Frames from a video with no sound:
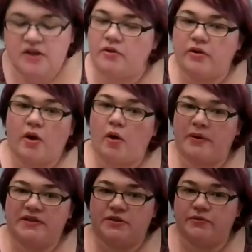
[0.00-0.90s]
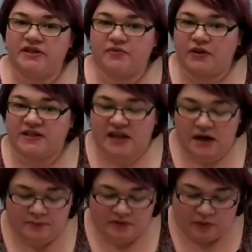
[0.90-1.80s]
You can always do a different
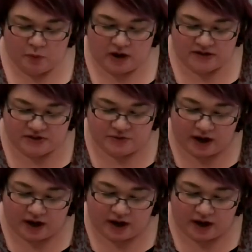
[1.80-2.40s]
setup if you want to.